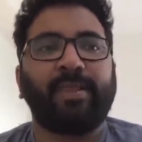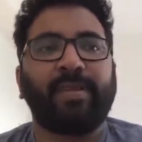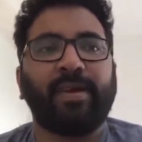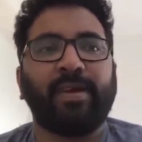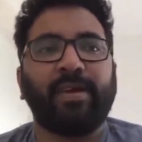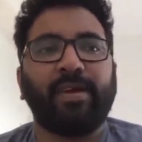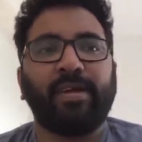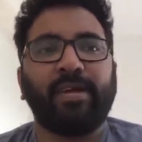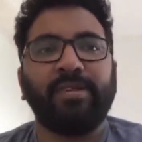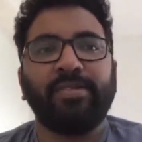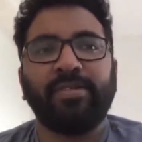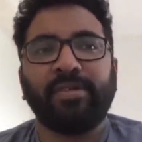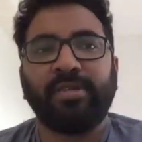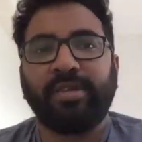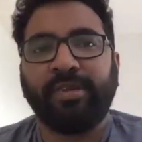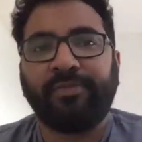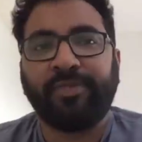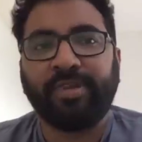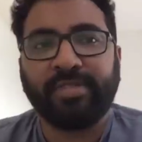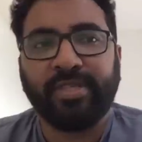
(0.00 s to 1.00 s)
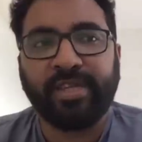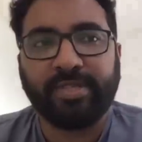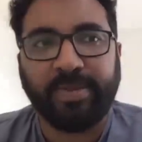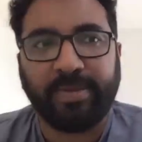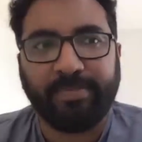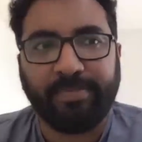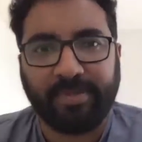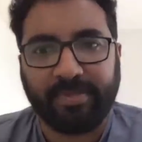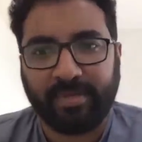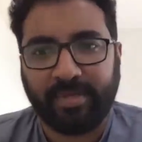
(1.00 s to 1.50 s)
in different G S
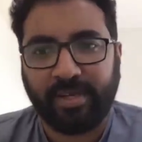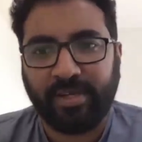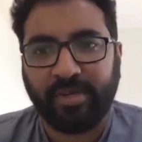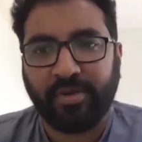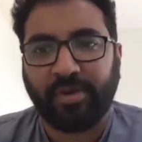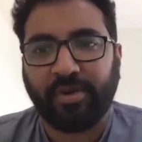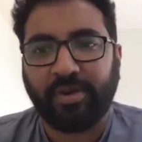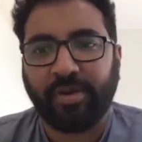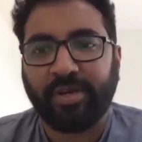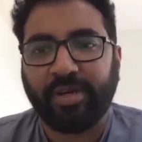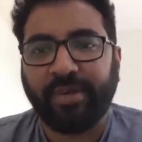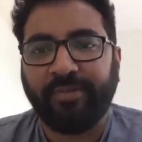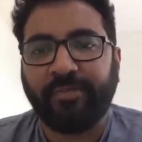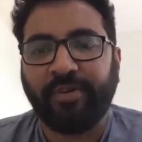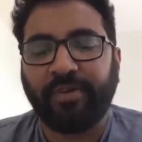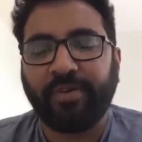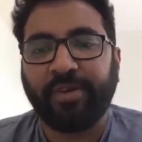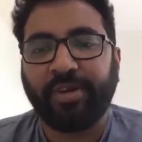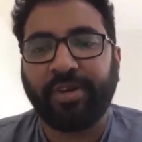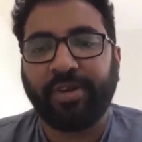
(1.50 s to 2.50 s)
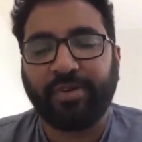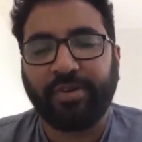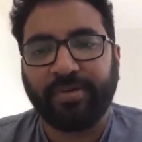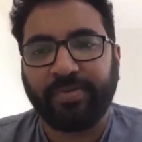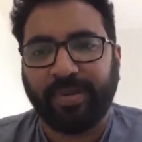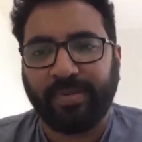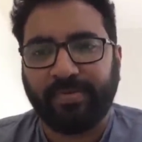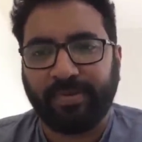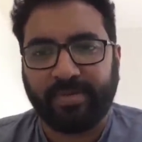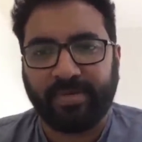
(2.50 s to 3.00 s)
papers, and you're already following your
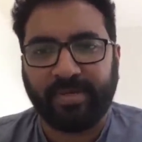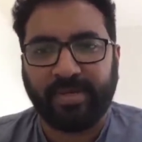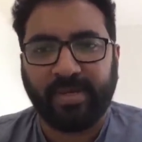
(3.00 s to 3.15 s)
newspapers.